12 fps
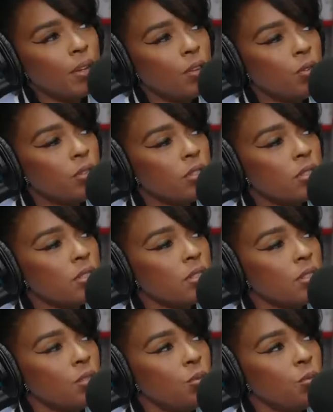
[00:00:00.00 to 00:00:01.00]
mean you
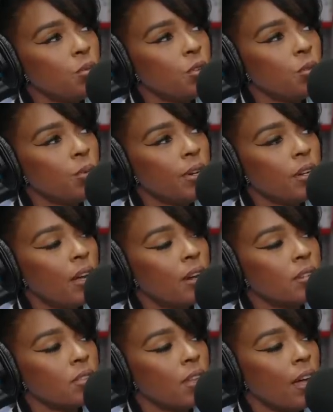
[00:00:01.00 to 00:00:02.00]
just you you
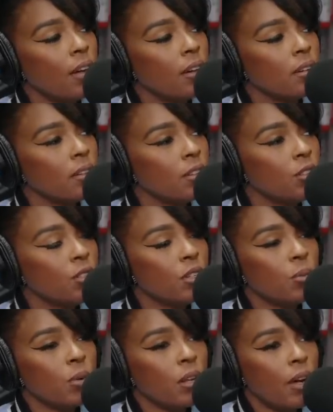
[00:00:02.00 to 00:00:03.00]
realize that you're
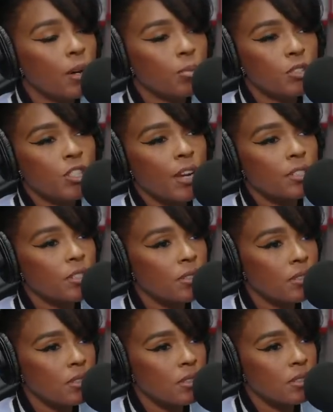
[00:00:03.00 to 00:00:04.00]
dealing with a lot of
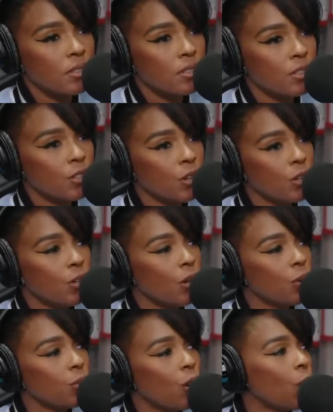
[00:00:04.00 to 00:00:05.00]
projections mm-hmm. you know you
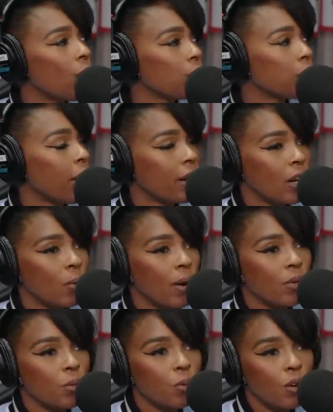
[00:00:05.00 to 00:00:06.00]
don't know everybody
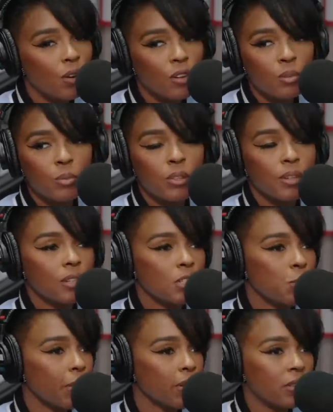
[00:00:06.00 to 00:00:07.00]
around the world what their
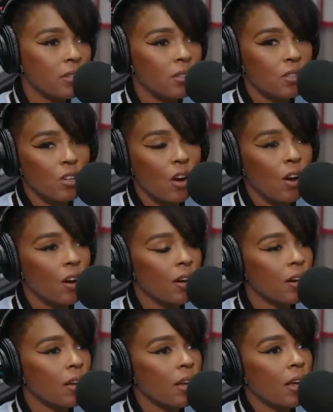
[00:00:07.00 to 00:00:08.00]
experiences
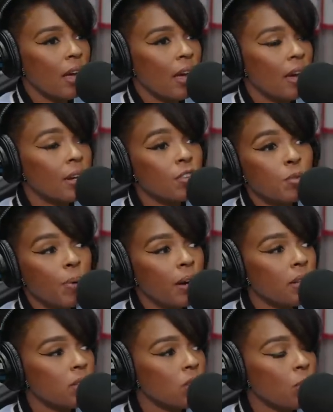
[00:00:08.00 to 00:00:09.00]
are and
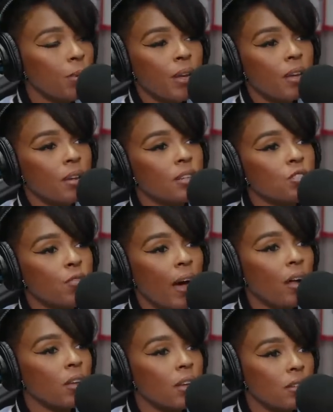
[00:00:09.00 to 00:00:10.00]
everybody's opinion is
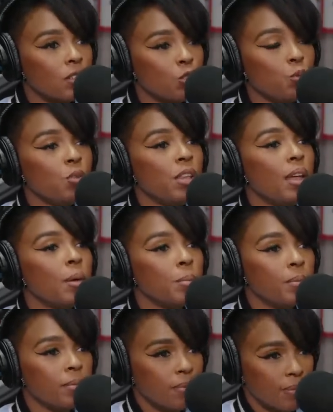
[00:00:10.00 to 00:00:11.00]
valid to them right,
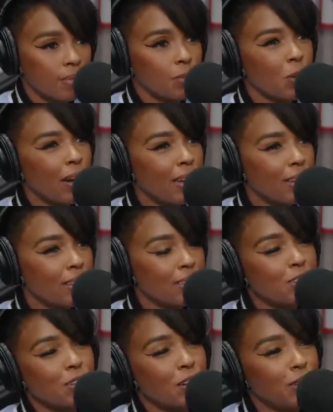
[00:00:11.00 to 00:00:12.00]
to them right yep.
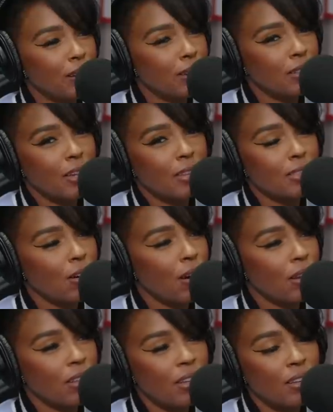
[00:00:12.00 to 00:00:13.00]
you know and that's how
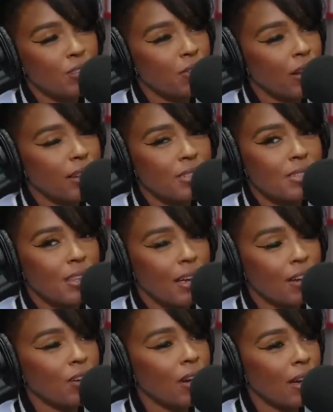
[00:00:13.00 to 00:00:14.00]
i live like it's
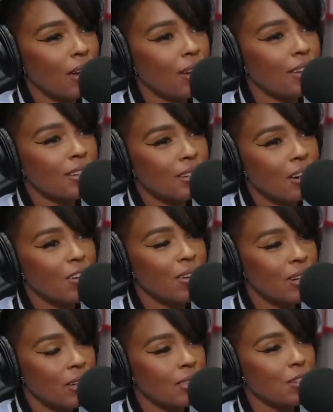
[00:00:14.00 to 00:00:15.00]
like okay all
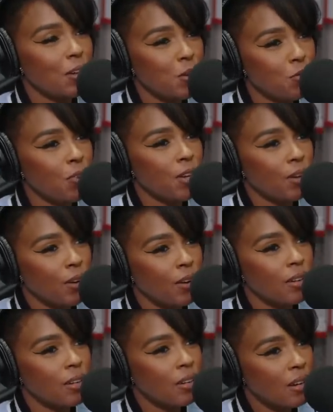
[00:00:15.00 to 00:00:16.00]
right that's how you
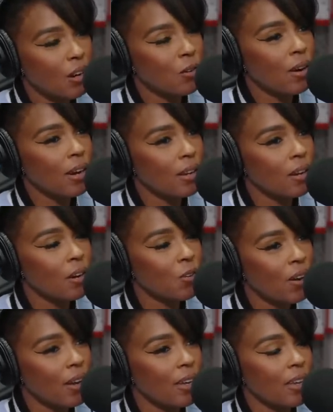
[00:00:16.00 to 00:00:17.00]
feel all right all
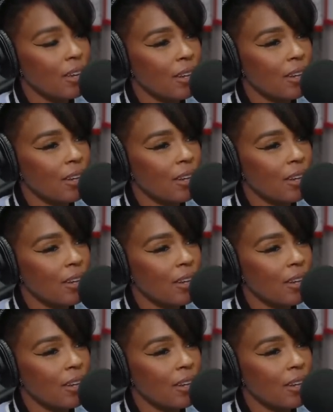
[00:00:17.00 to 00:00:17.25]
right